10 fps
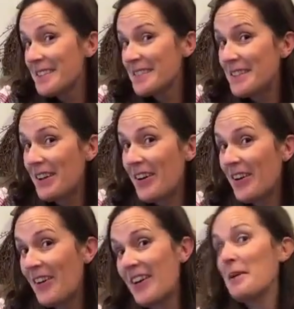
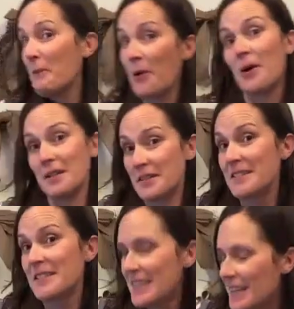So it works.
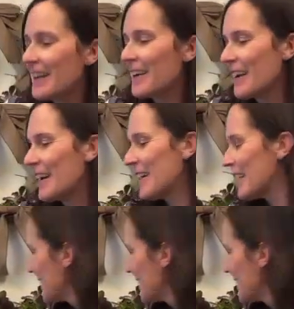Okay.